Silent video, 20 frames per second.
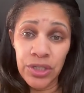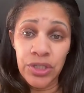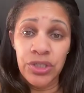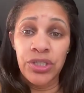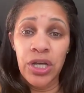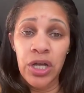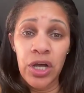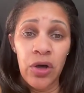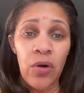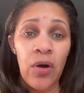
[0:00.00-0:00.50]

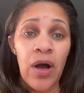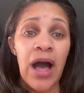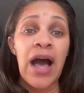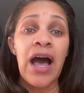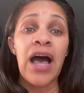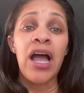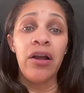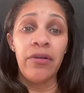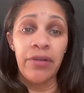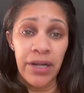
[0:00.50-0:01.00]
So
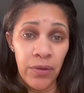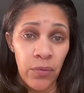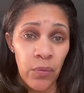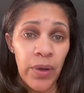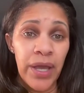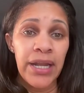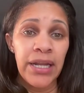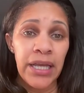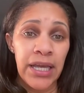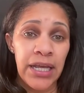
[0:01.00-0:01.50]
I already
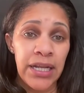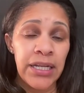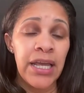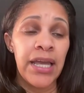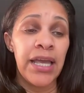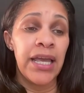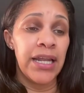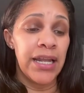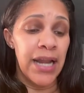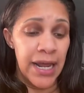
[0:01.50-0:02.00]
went in
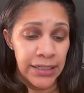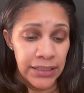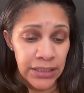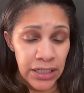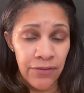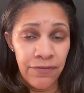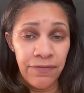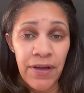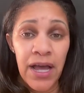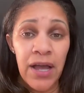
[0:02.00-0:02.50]
and
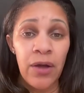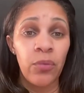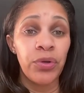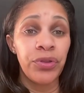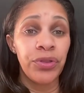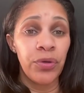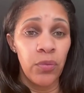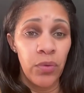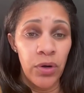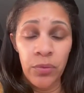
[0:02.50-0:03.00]
identified
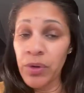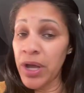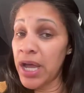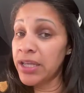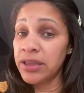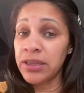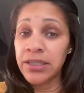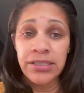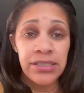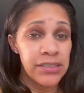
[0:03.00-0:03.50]
what the word.
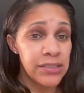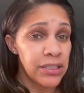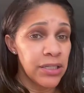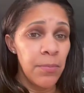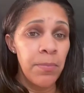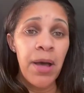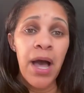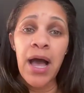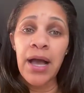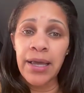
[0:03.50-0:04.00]
I listened to
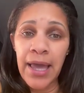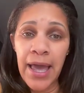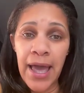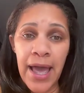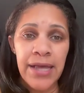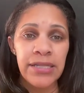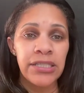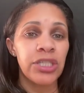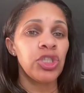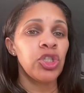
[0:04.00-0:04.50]
the
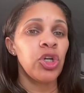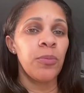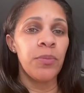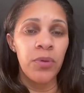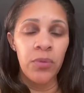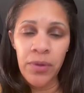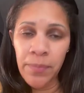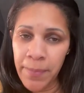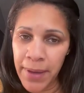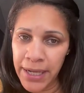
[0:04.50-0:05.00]
podcast. It told
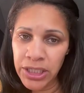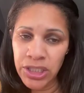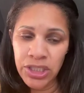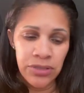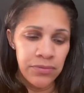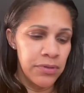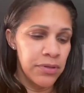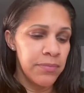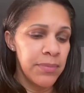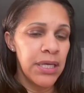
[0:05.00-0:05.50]
me what
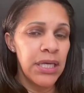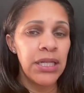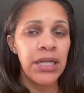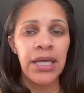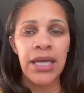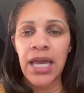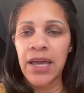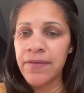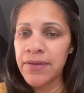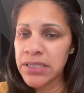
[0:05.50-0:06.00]
banishment mean.
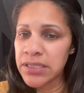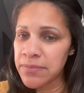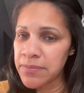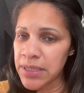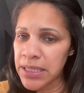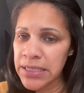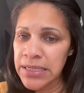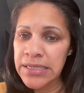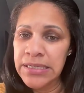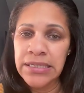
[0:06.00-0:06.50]
It gave it to
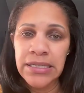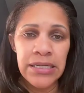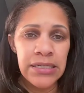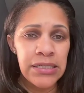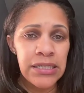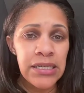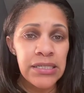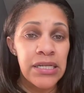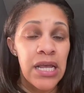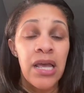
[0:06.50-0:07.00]
me in a
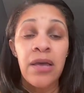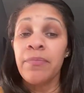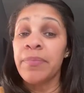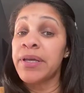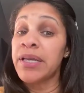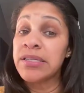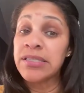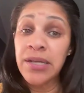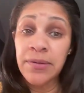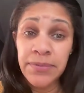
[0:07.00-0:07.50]
sentence,
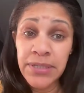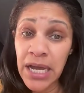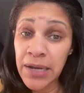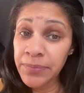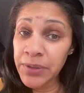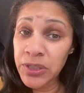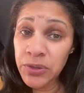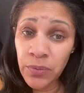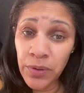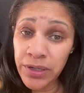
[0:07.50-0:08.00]
because
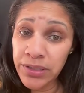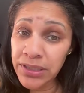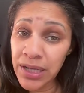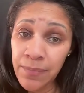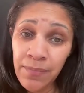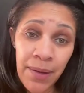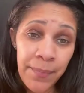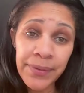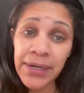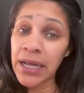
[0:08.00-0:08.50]
sometimes these words
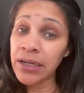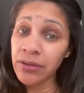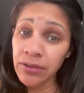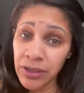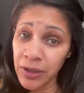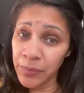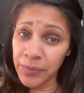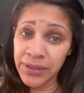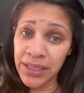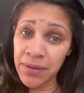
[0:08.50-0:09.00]
come up and I
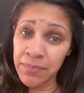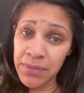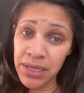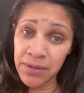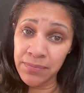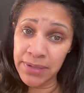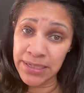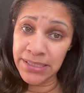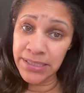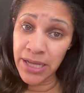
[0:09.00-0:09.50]
don't know what they
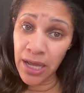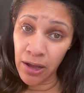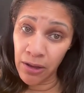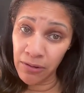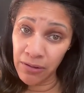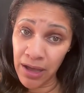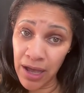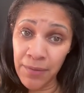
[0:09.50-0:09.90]
mean myself.